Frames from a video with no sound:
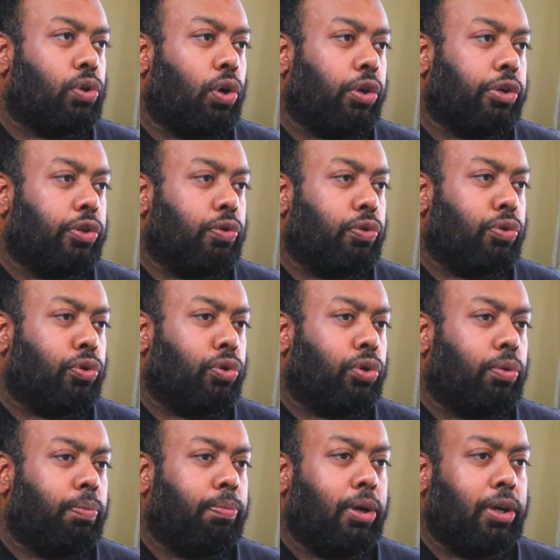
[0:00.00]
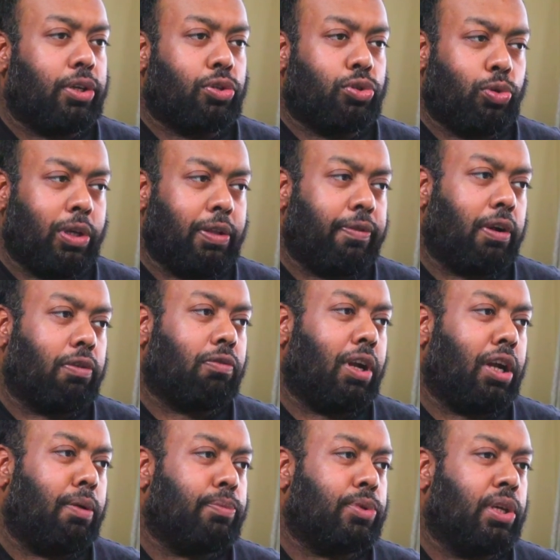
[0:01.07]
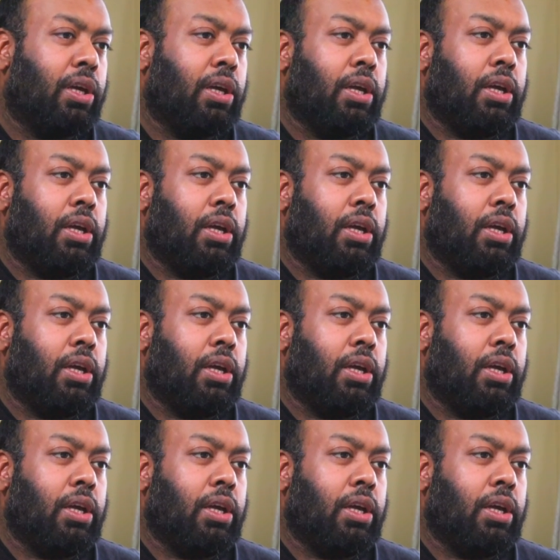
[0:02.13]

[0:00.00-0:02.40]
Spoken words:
got your per 25 grams